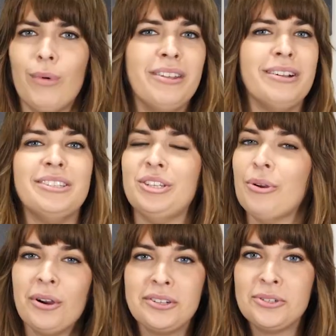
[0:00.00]
Whether it's
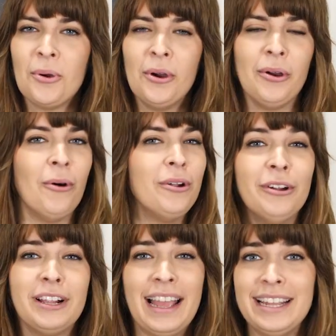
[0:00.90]
your store or
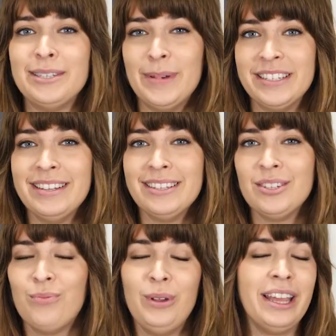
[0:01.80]
your client's
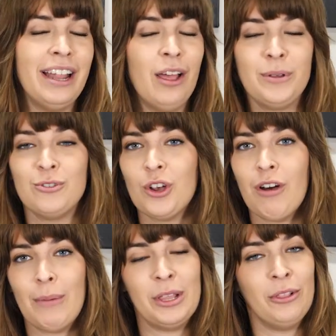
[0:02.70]
business, we can help you show
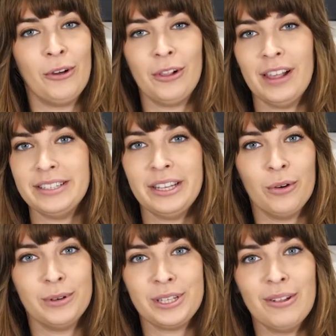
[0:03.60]
up in local
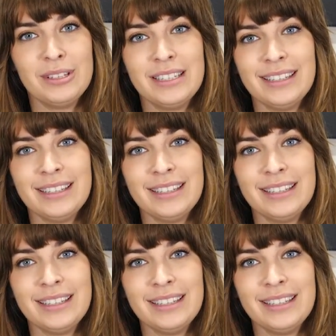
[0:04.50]
SEO results.